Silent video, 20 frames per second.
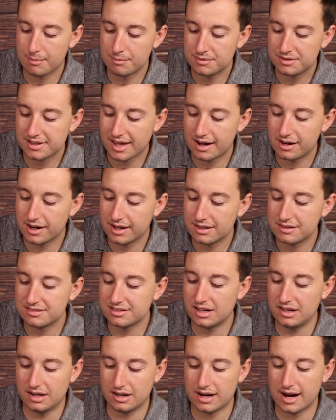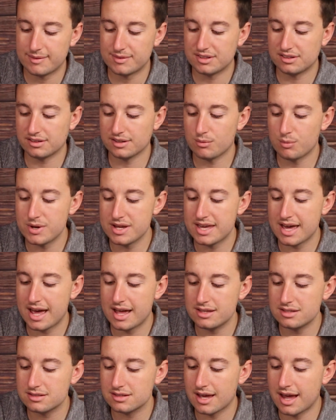Saturday and Sunday are obviously
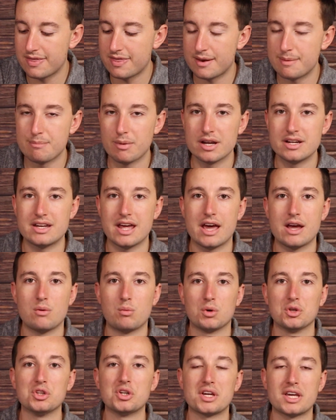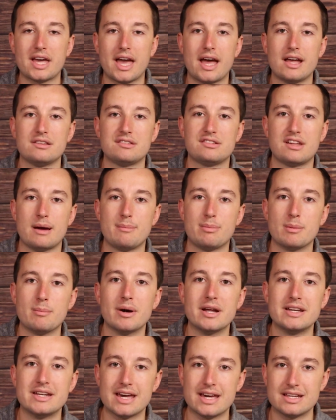weekend, and then Monday we're looking at Cyber
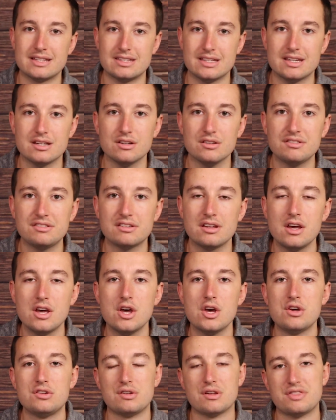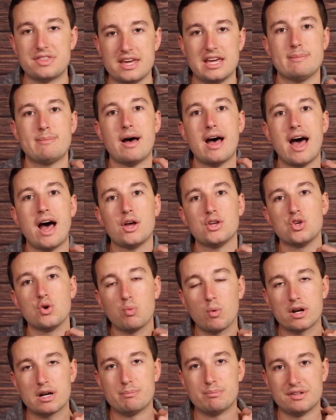Monday deals. So think about how you
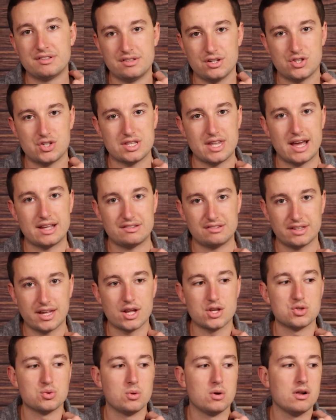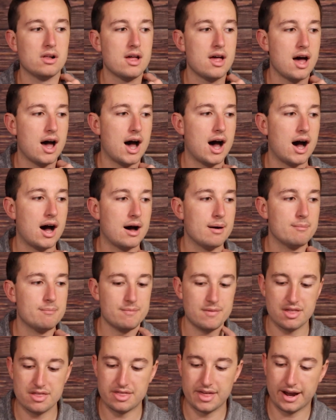want to position that schedule
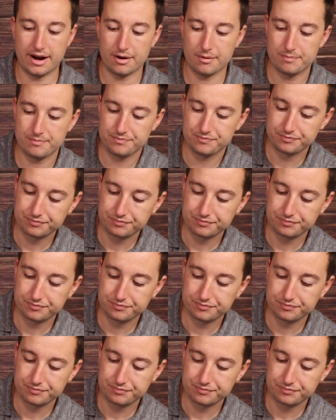there.